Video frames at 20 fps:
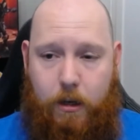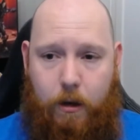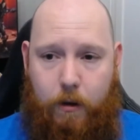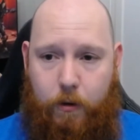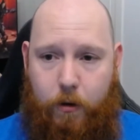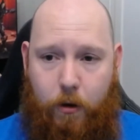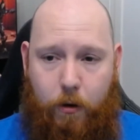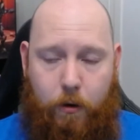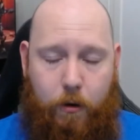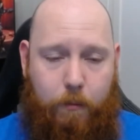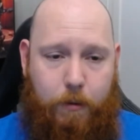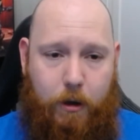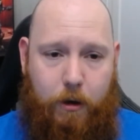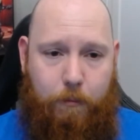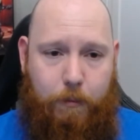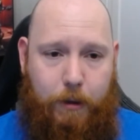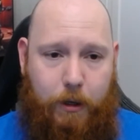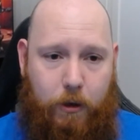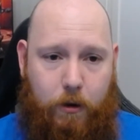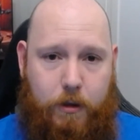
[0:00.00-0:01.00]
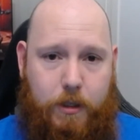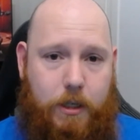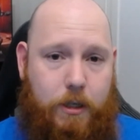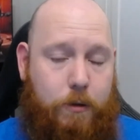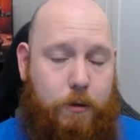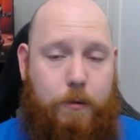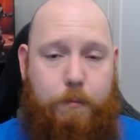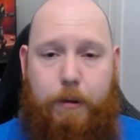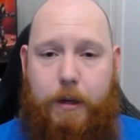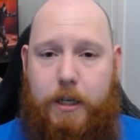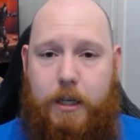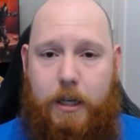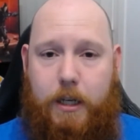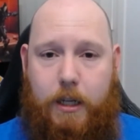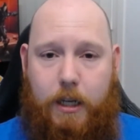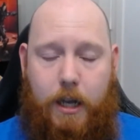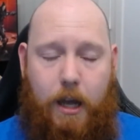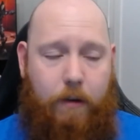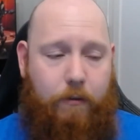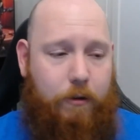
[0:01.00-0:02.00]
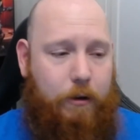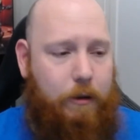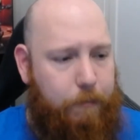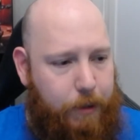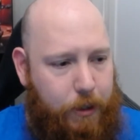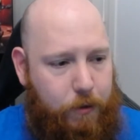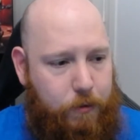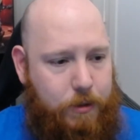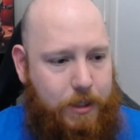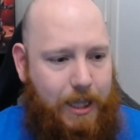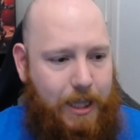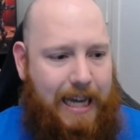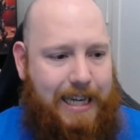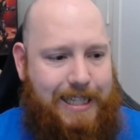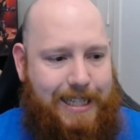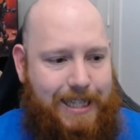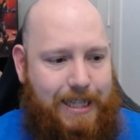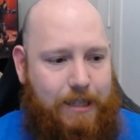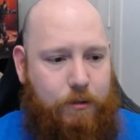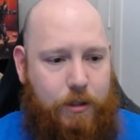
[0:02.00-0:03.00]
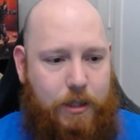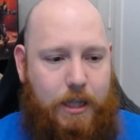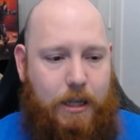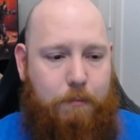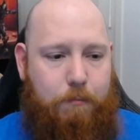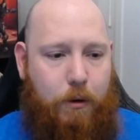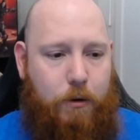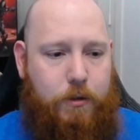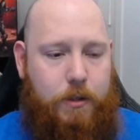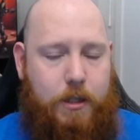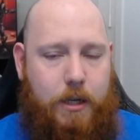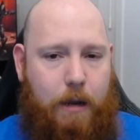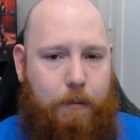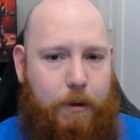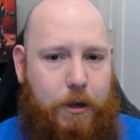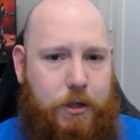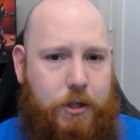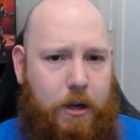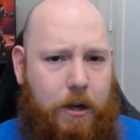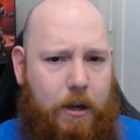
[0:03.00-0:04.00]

I know I'm going to be locked into a particular covenant because that deals the most damage,